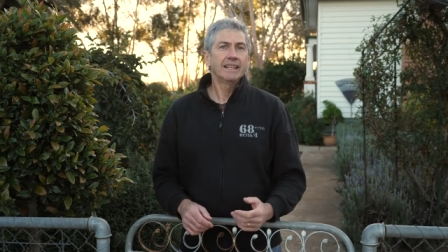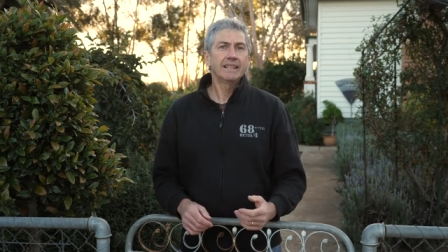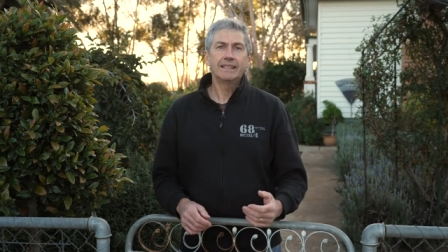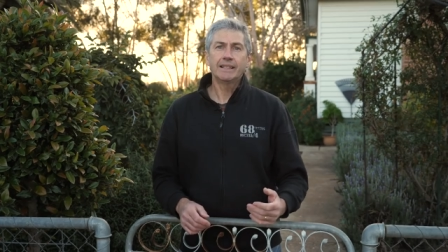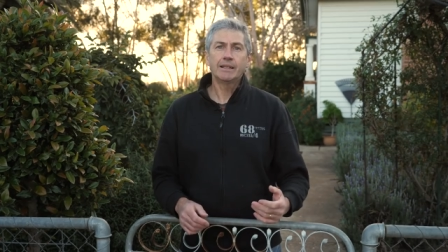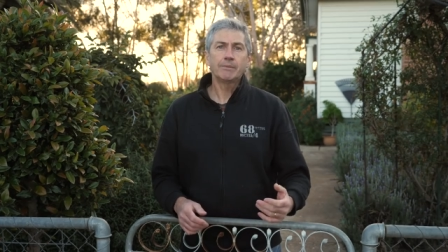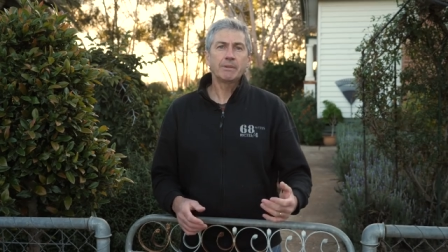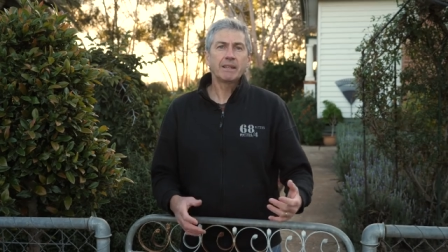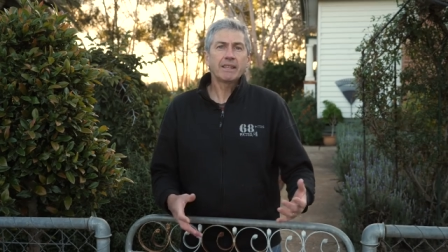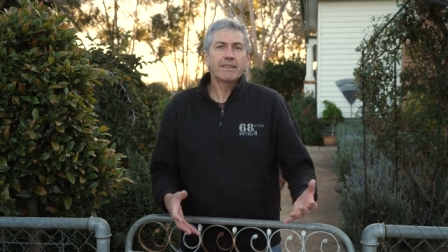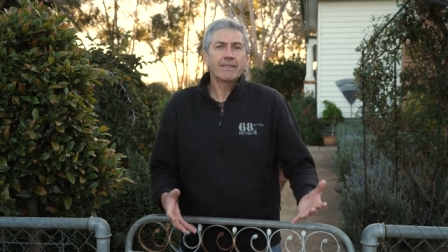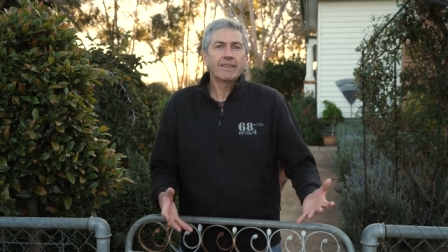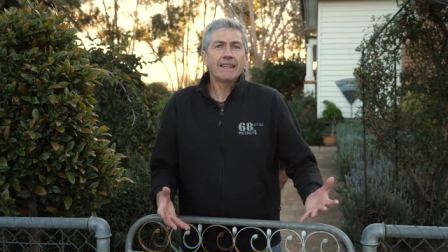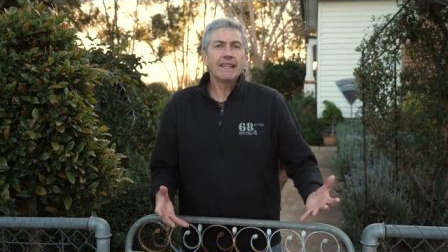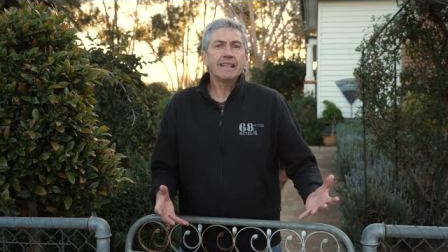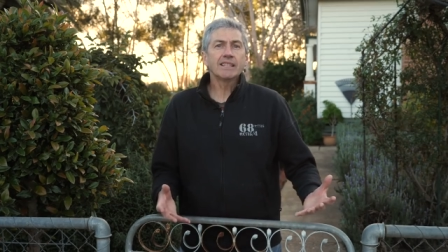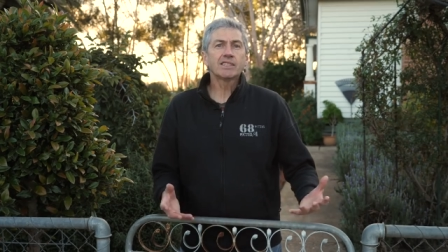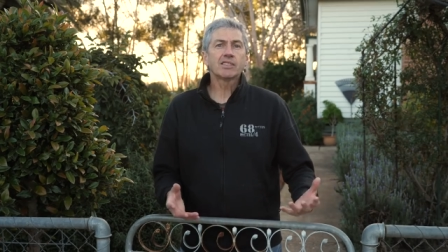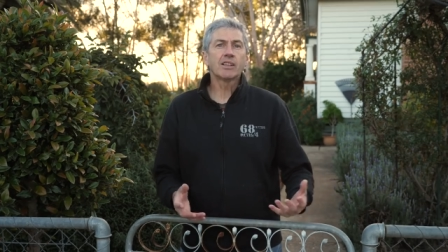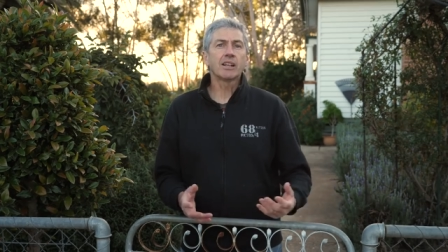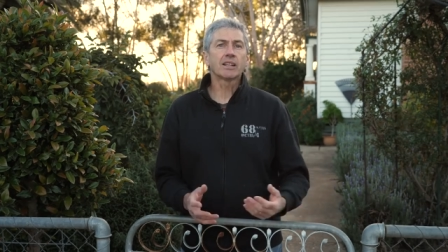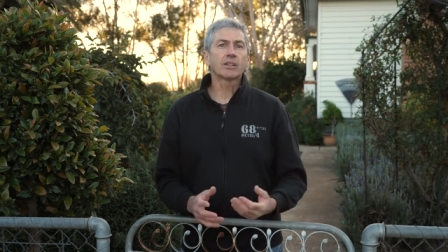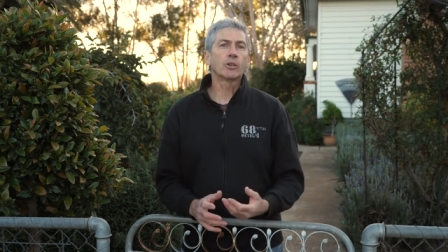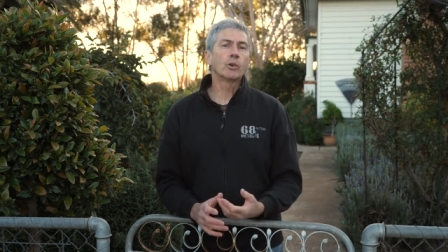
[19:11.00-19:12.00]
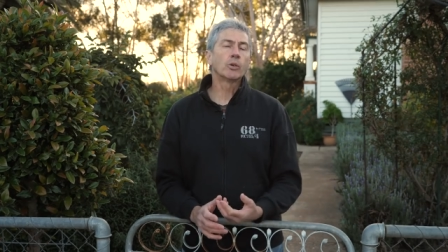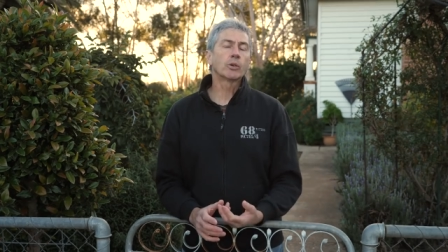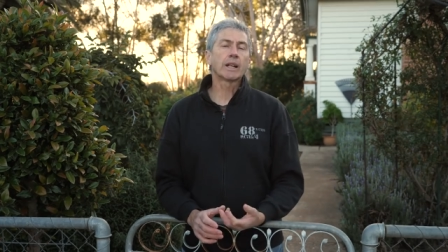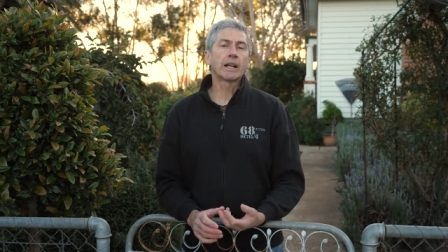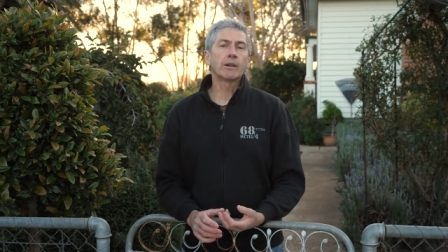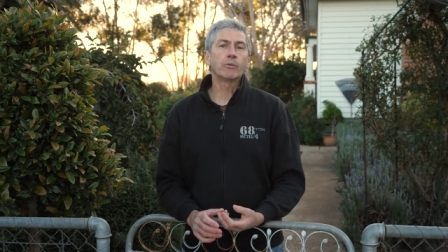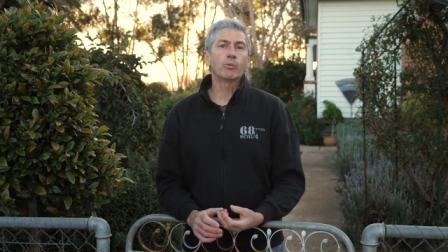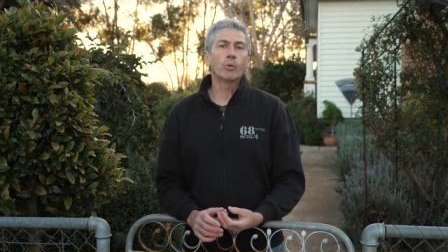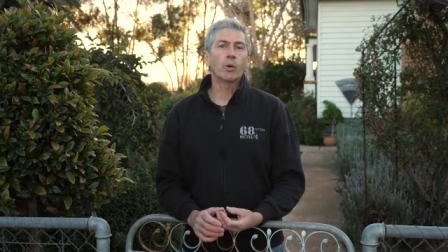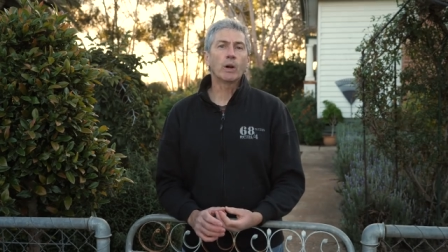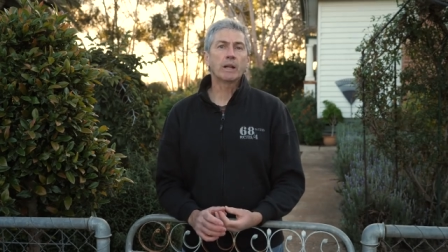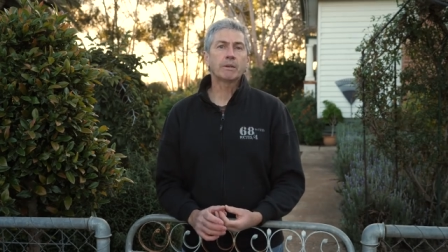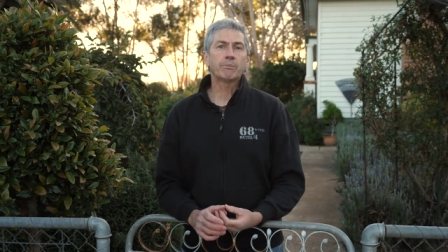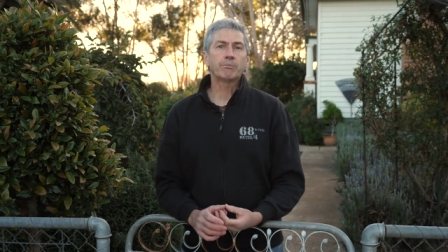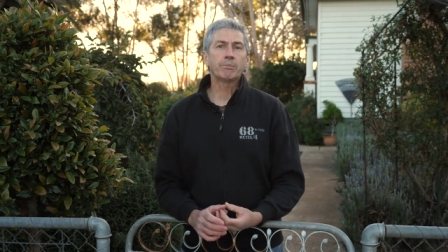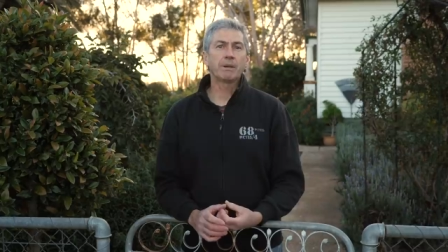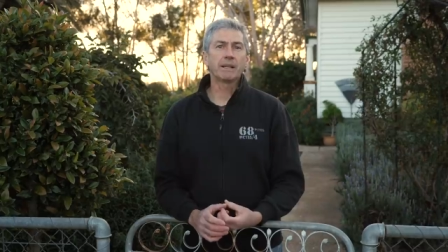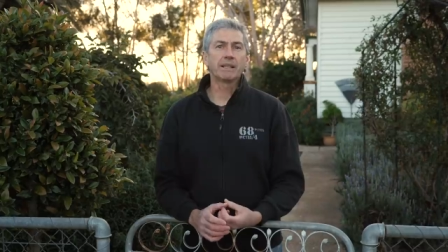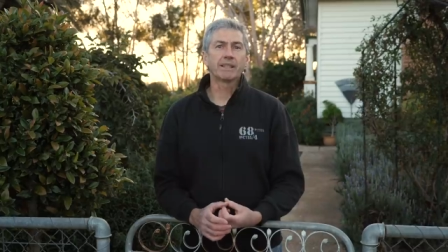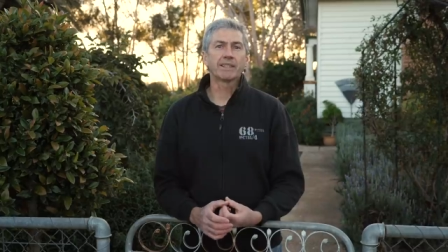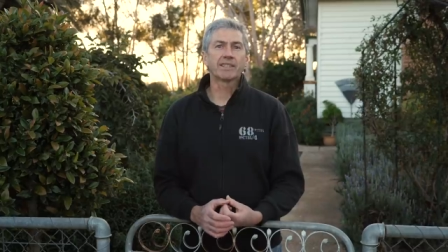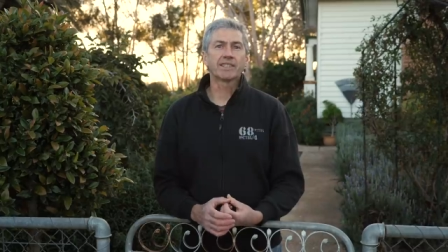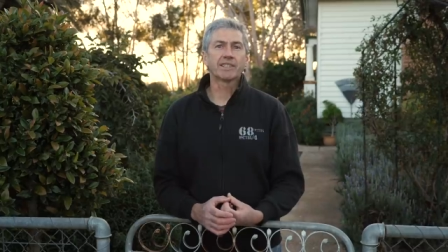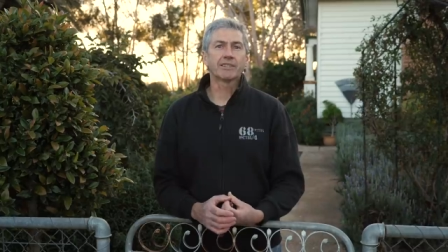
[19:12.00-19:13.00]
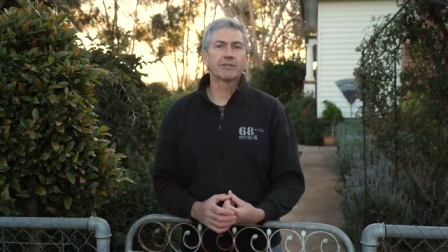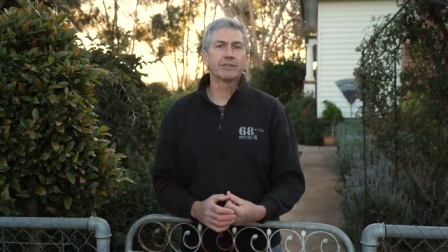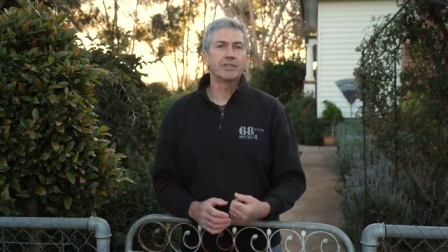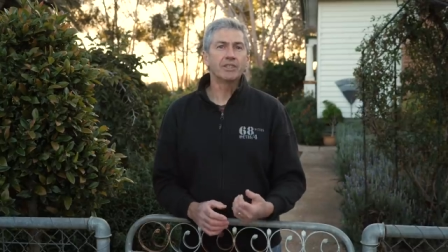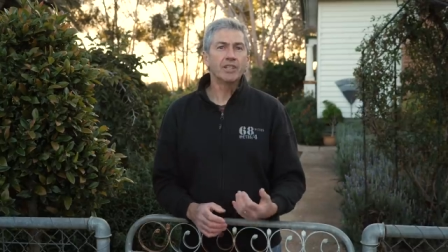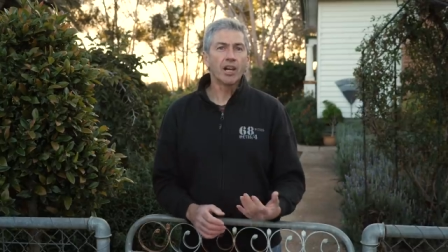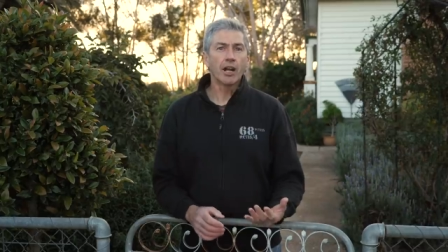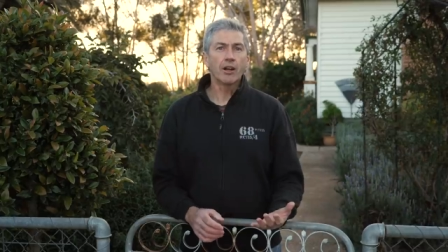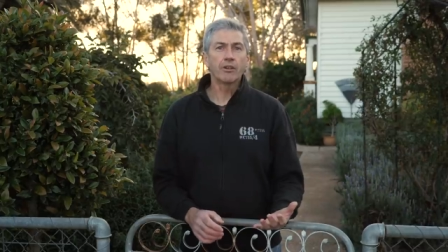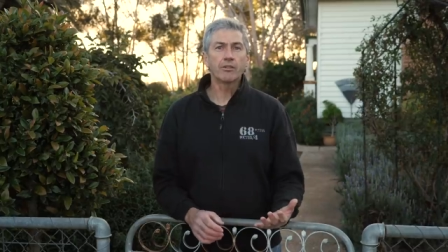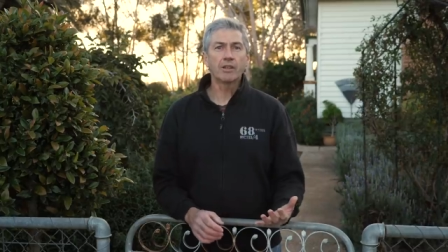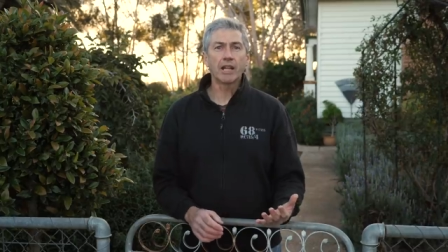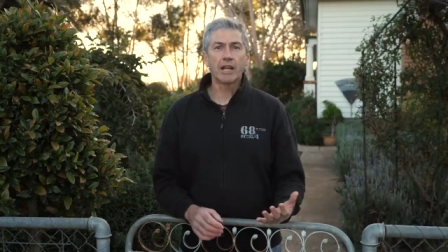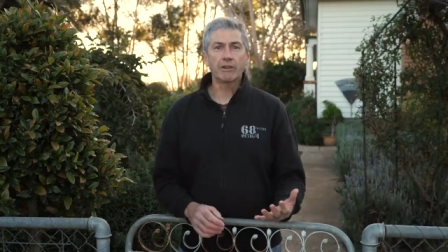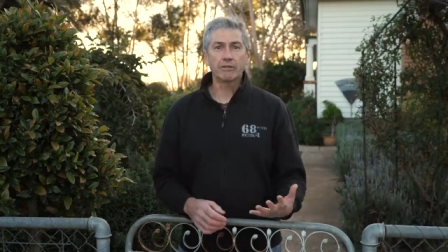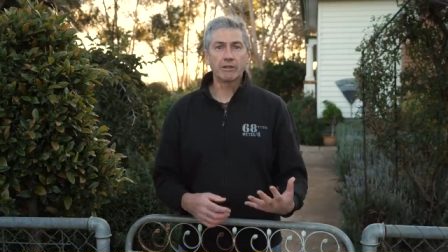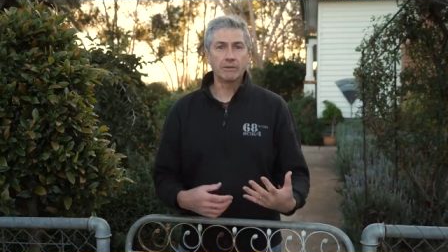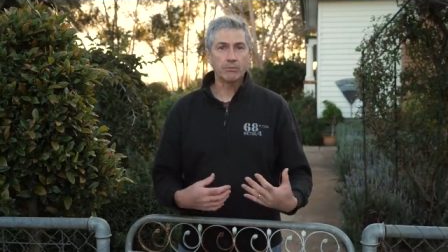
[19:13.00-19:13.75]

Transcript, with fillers: I mean, things like auto white balance are a no no,